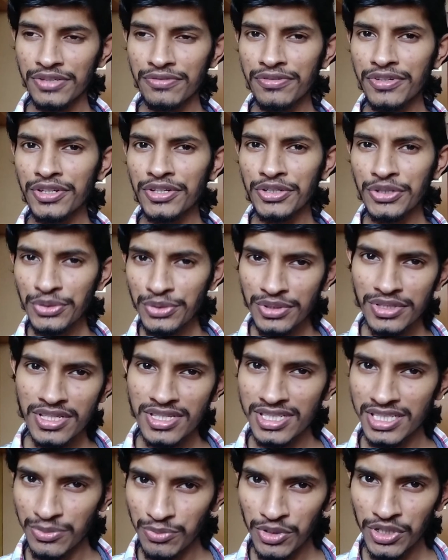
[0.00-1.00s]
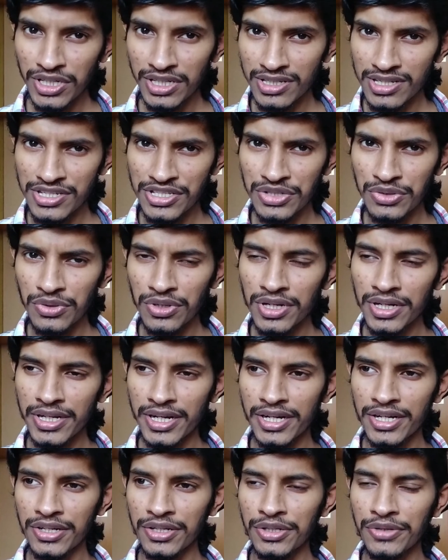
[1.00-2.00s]
if you're new to this cryptocurrency world
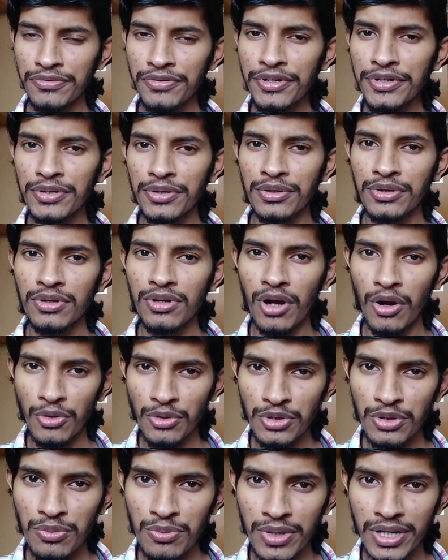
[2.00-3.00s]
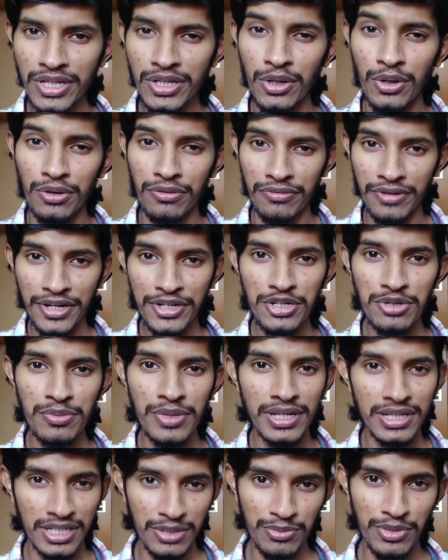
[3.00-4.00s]
and uh, if you don't know how to buy or where to
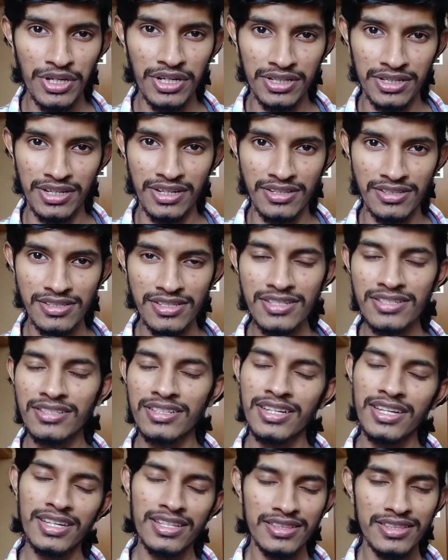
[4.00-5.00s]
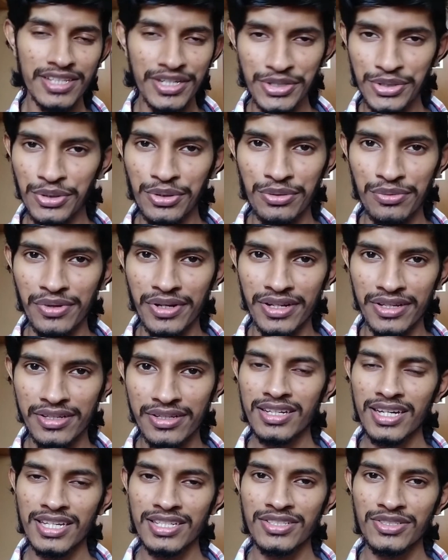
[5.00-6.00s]
buy cryptocurrencies then don't worry
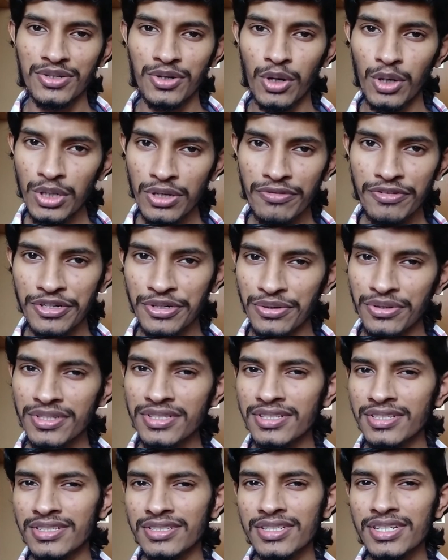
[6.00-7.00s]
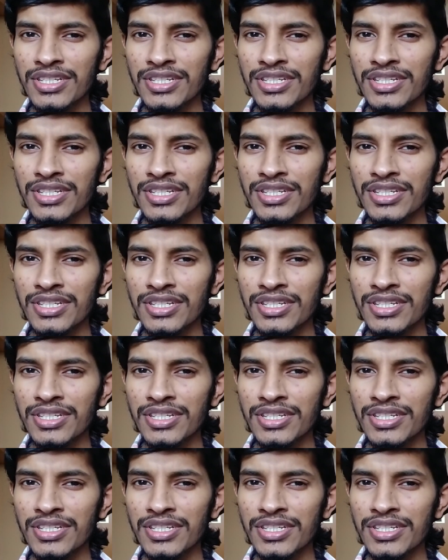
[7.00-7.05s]
guys uh, all you have to do is uh,